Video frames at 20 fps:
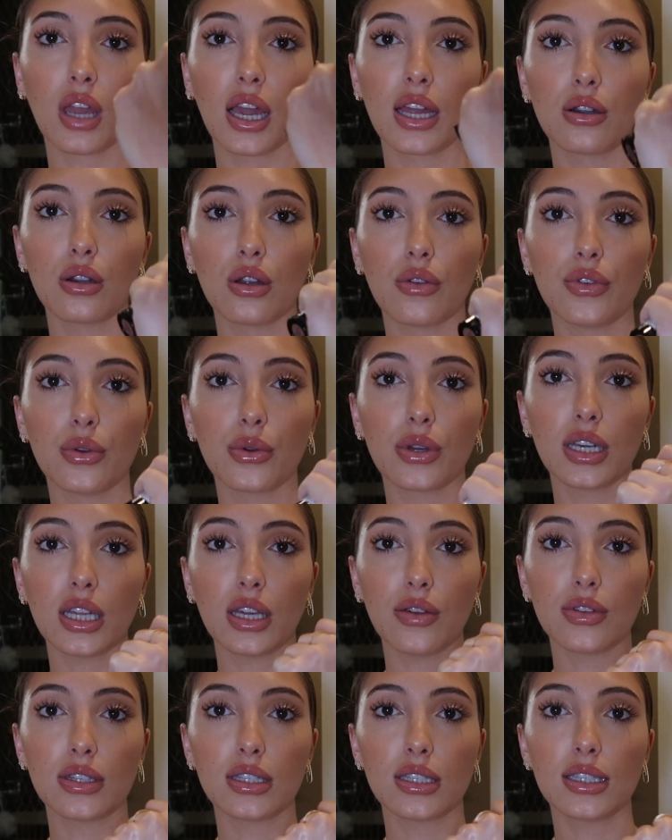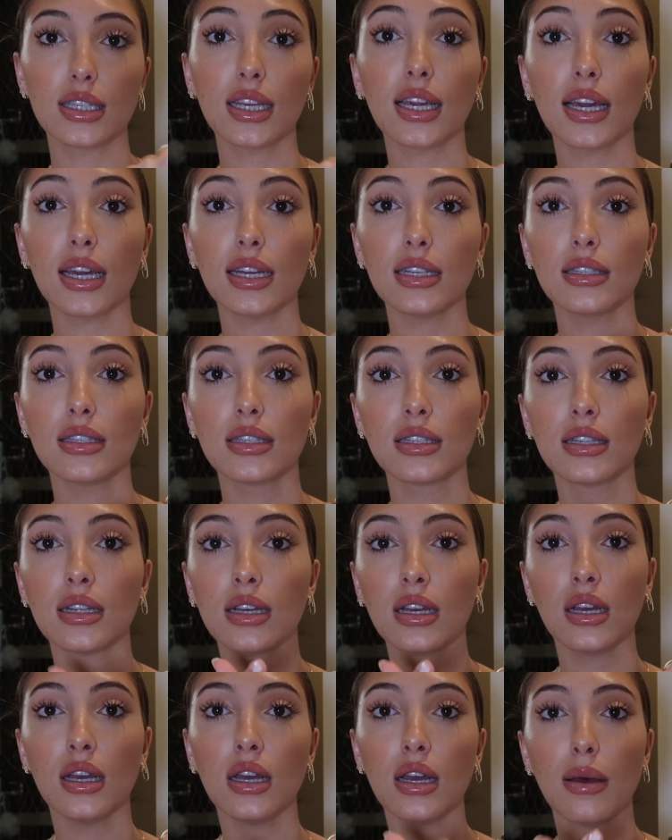I don't know if you can even see it,
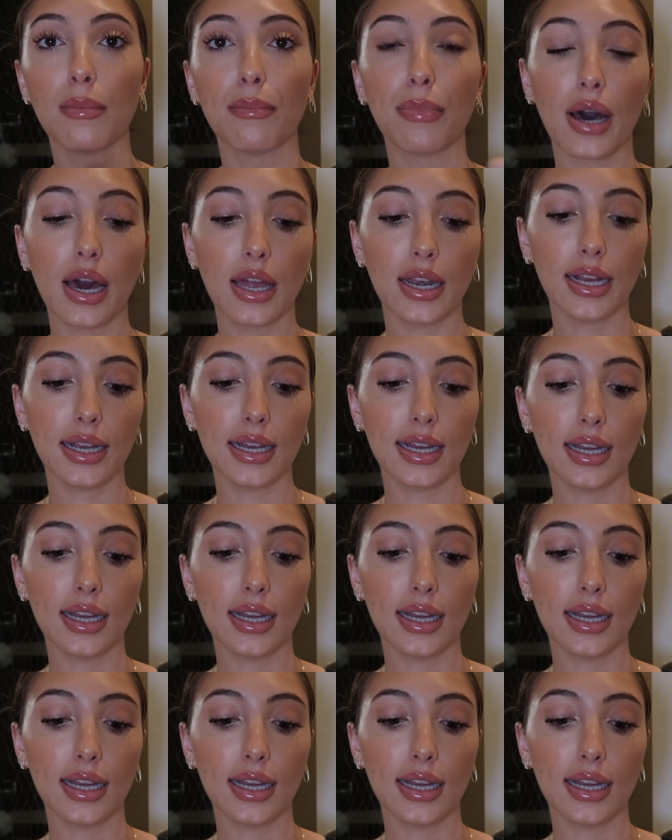but